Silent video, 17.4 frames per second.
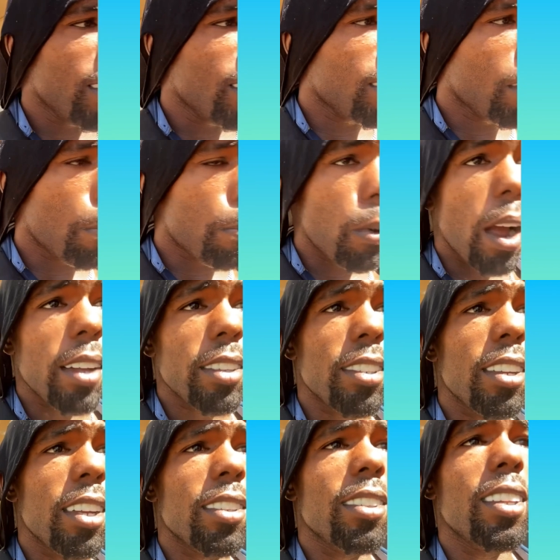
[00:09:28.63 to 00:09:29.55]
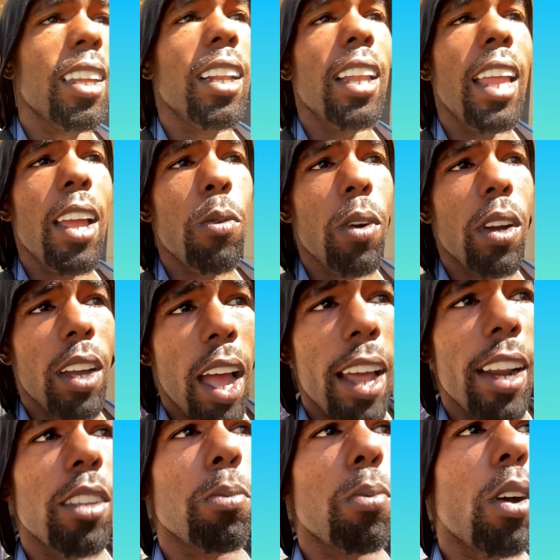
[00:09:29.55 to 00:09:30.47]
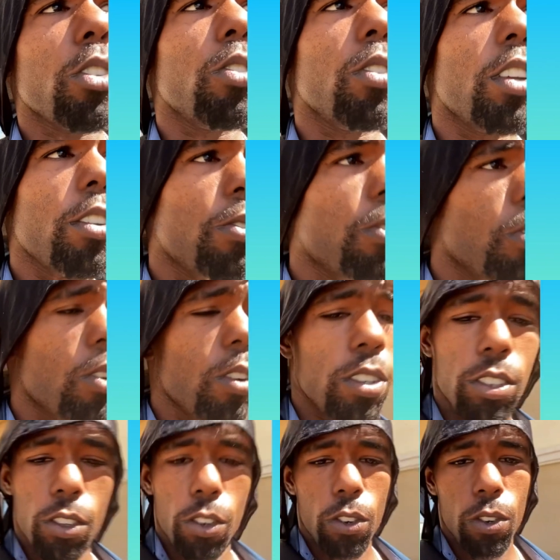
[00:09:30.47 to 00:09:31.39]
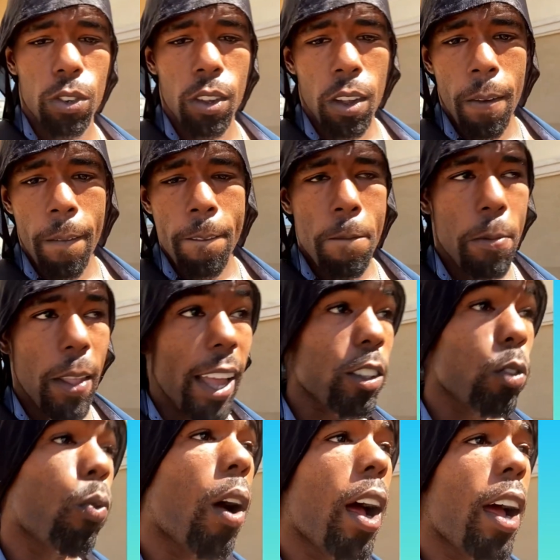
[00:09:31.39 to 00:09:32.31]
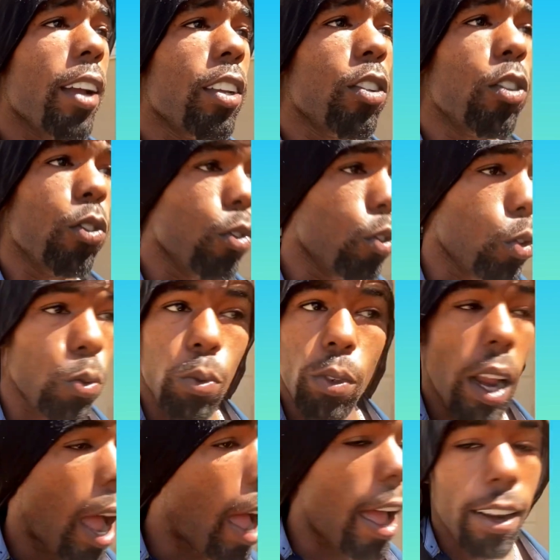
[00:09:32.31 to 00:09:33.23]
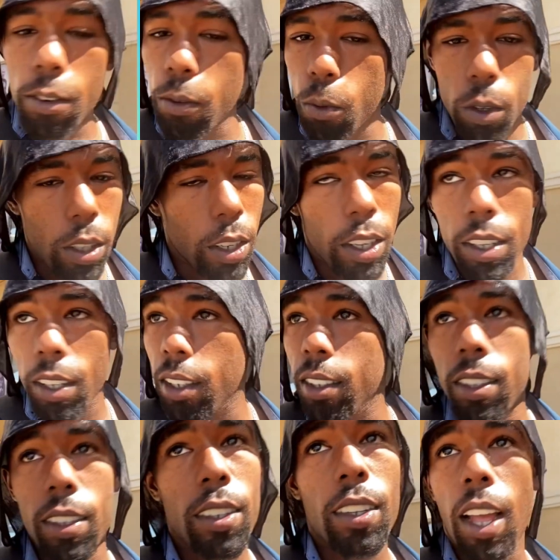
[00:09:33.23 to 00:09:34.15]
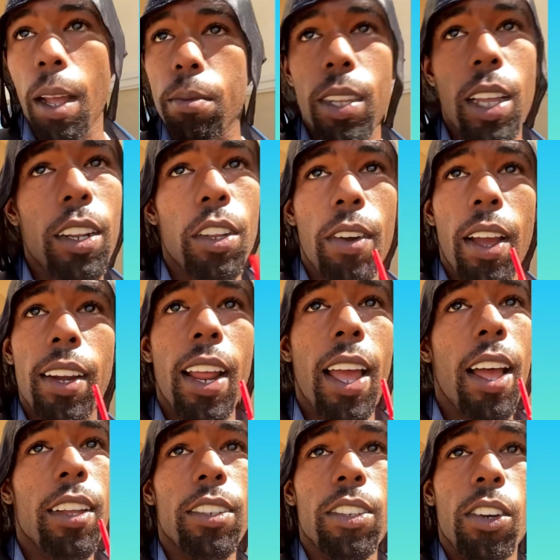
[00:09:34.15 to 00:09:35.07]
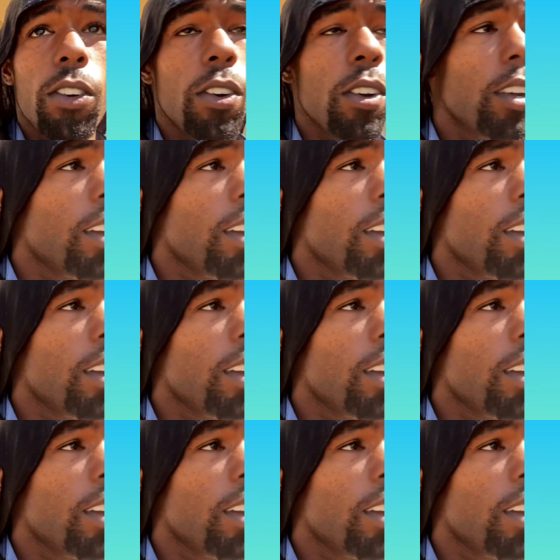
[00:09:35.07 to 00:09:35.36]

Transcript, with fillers: the process, delay what God has brought you here for. So that's why you do not wanna, I'm telling you right now. So